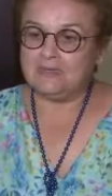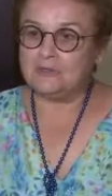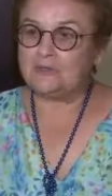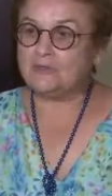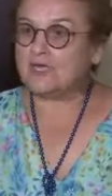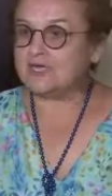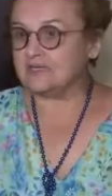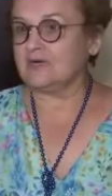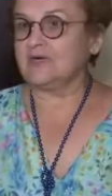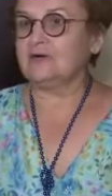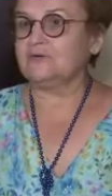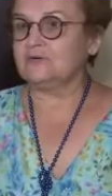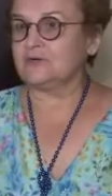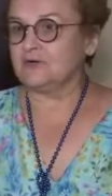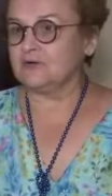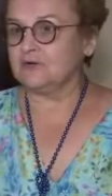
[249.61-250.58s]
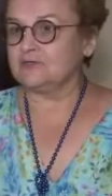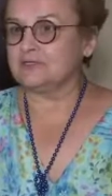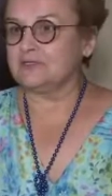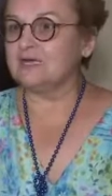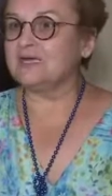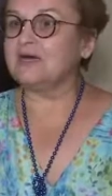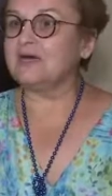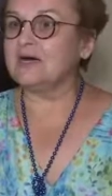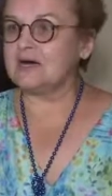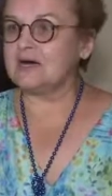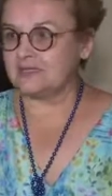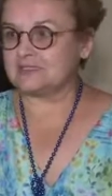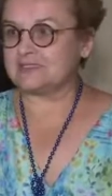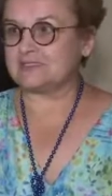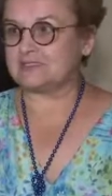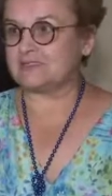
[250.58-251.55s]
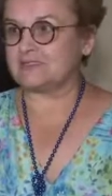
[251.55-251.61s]
you can count on
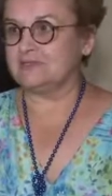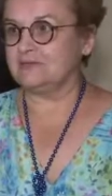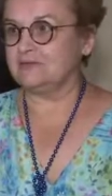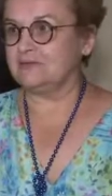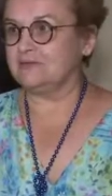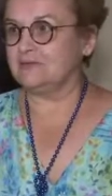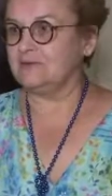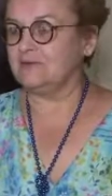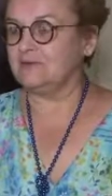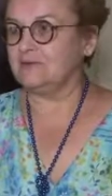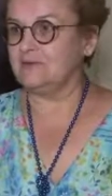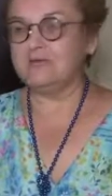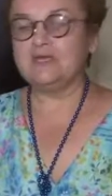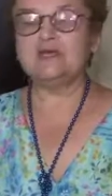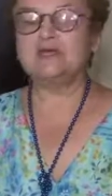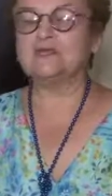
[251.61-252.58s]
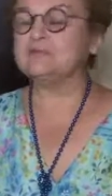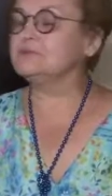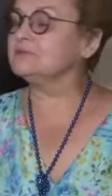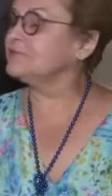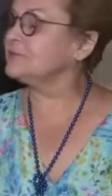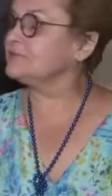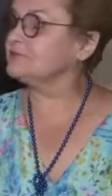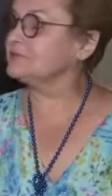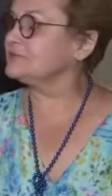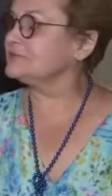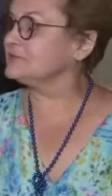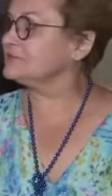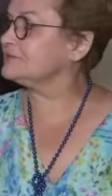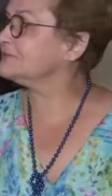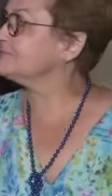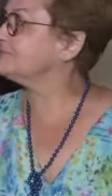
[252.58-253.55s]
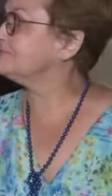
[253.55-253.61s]
us. We are not
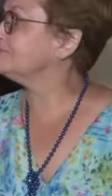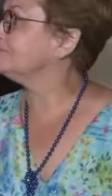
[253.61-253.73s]
uh,